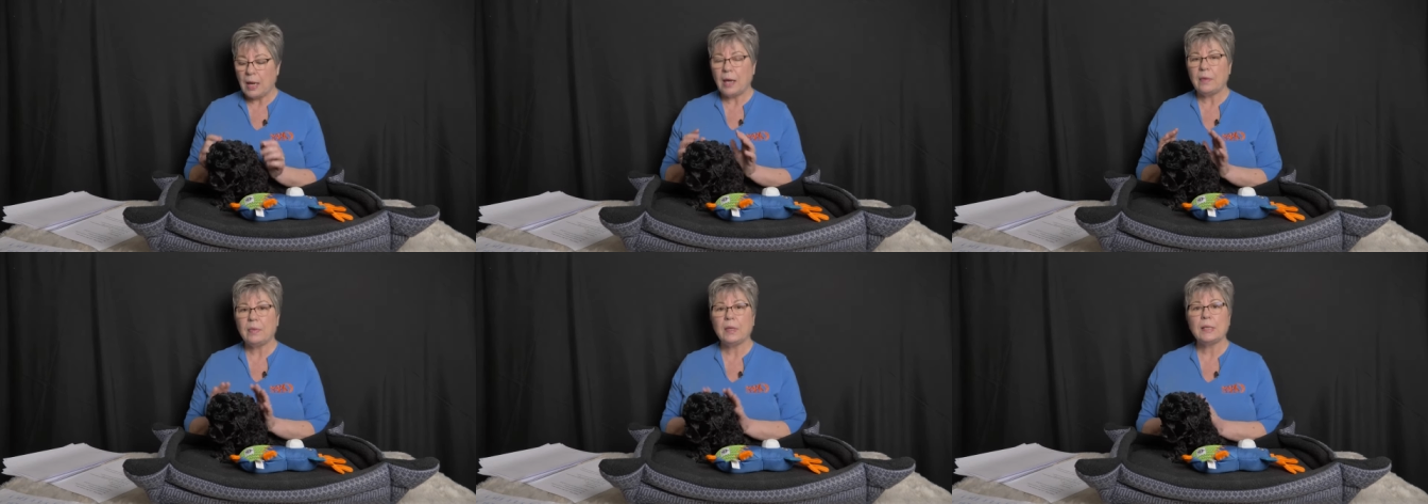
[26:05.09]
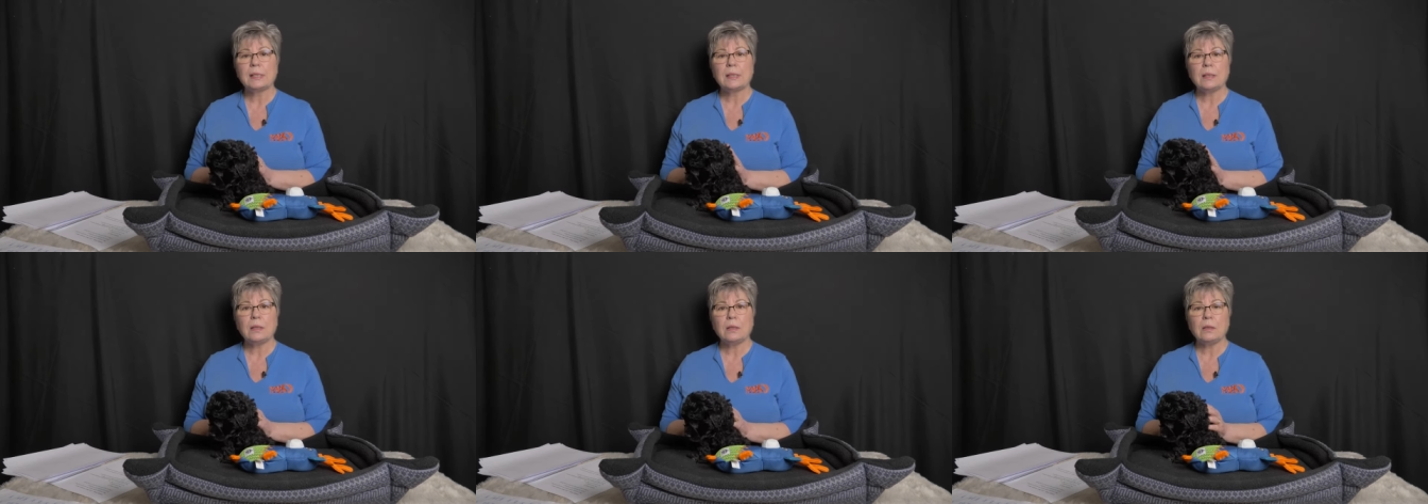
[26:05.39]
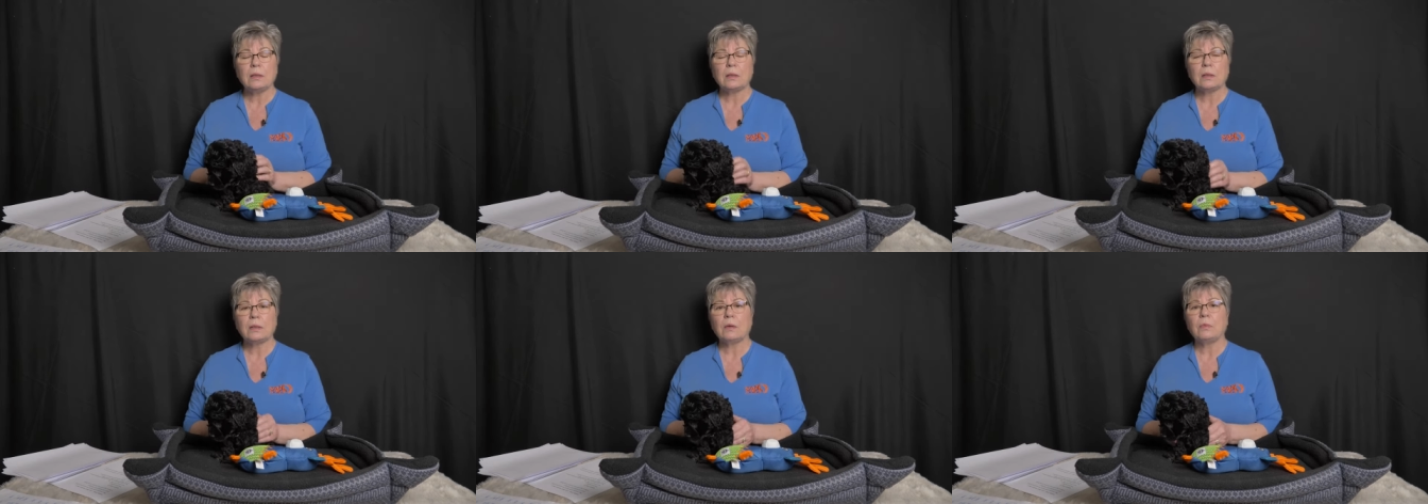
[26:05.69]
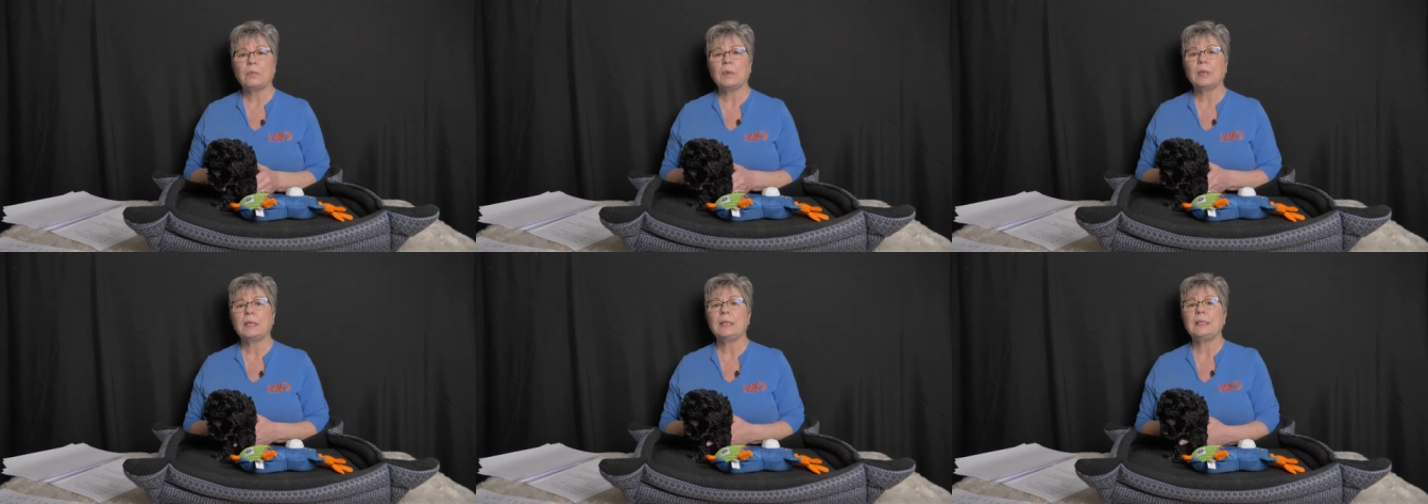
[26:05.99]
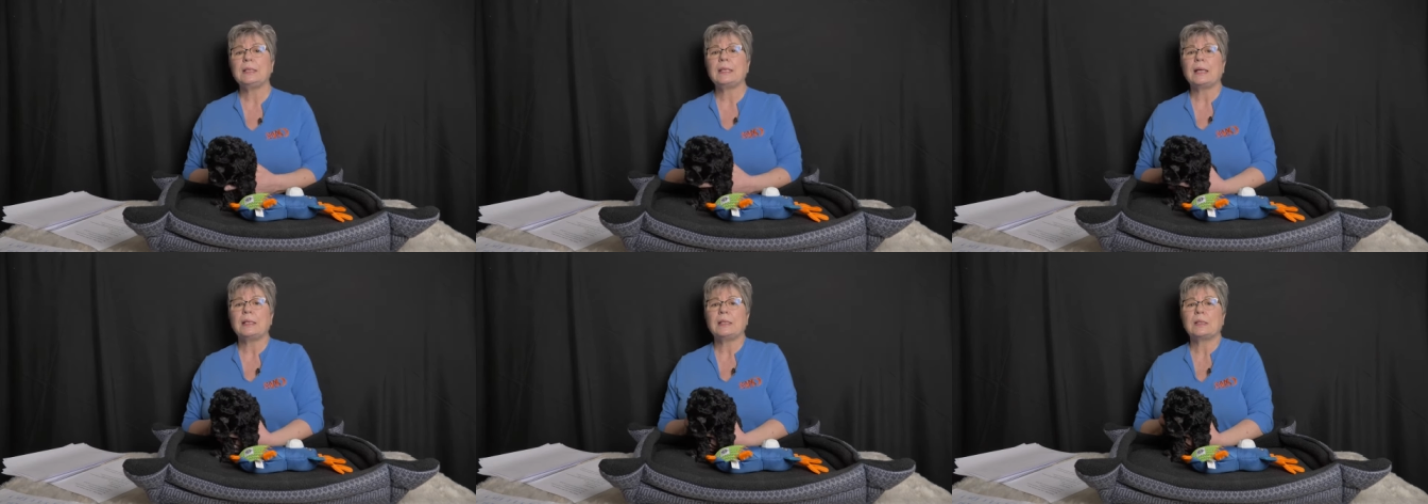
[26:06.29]
And this little girl really
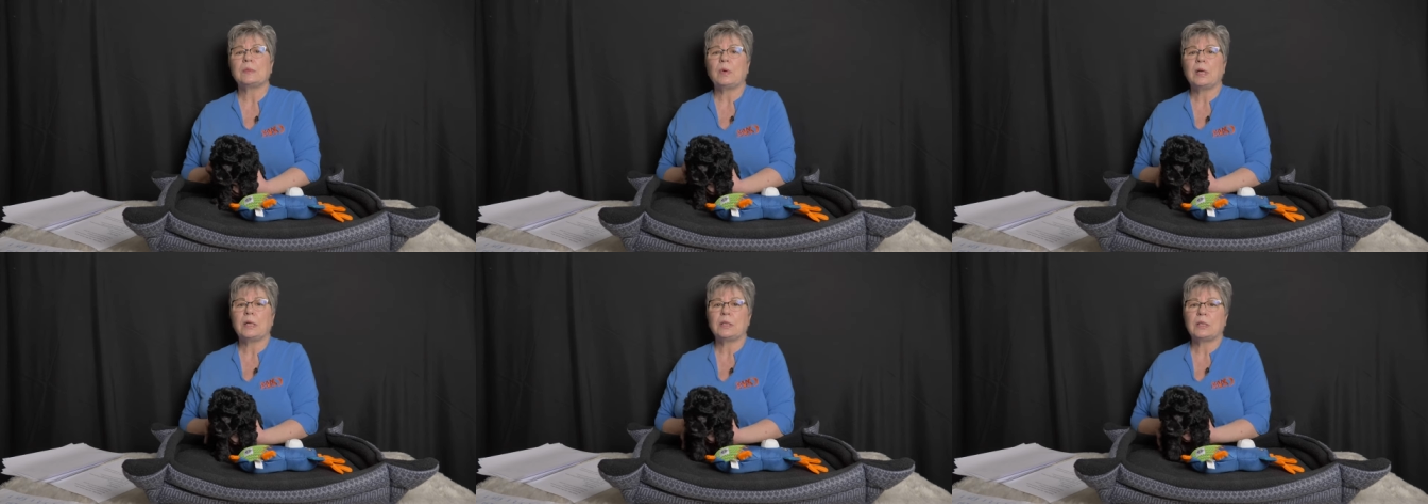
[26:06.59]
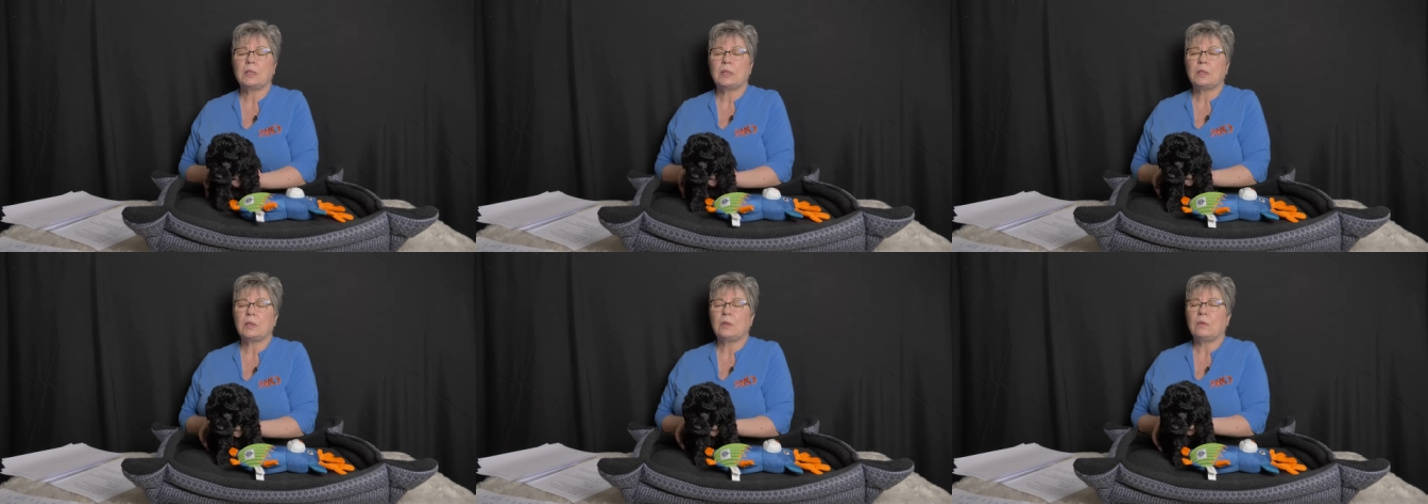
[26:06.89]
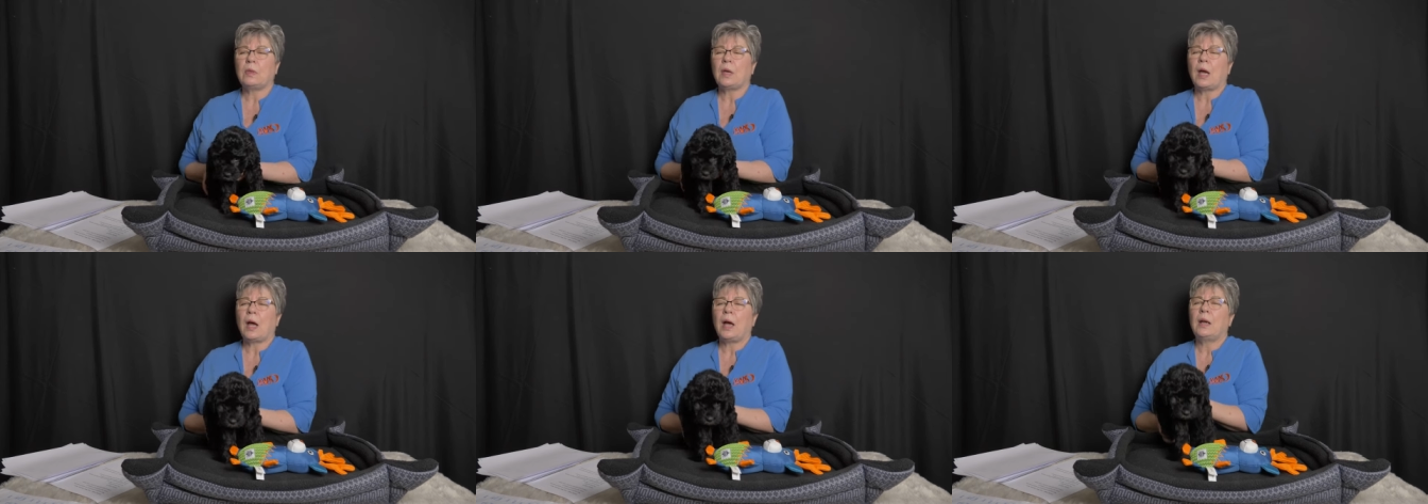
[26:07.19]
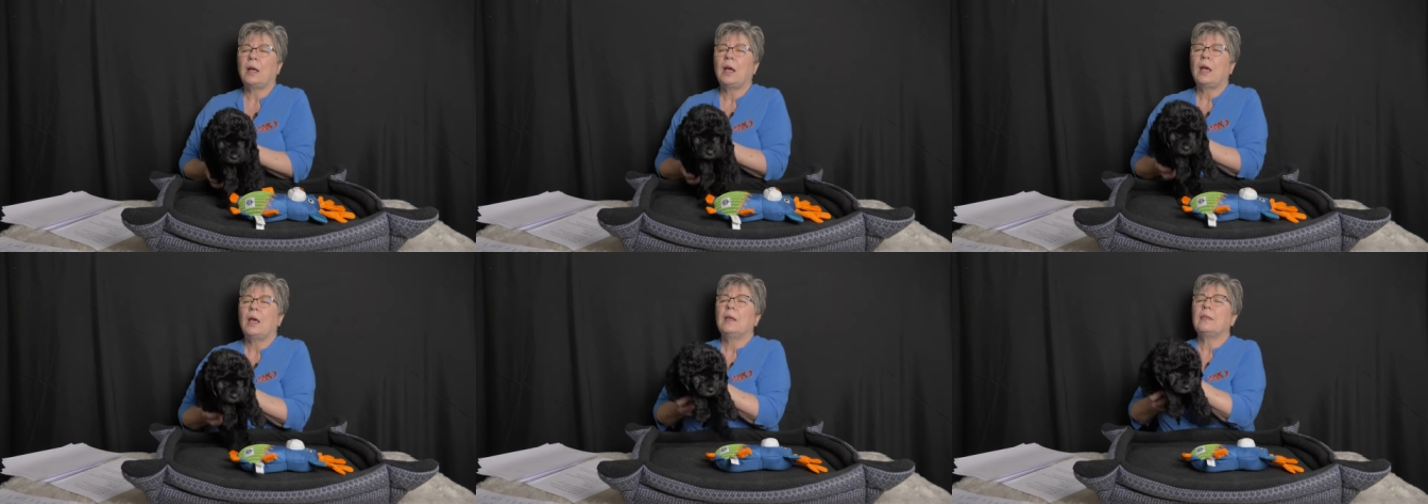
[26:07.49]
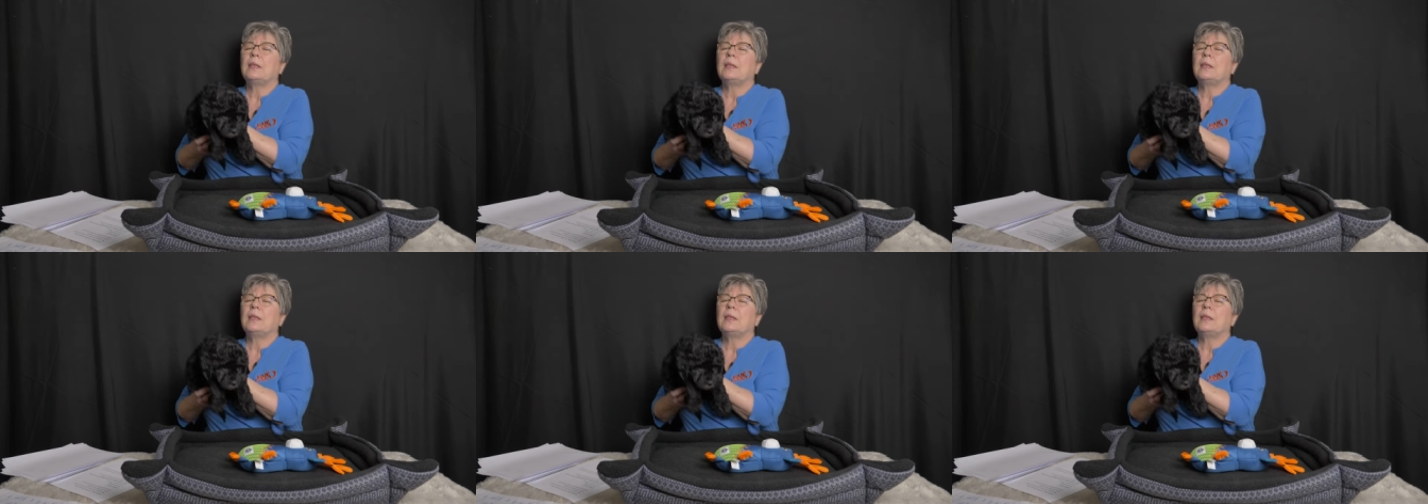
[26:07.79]
does want to do that.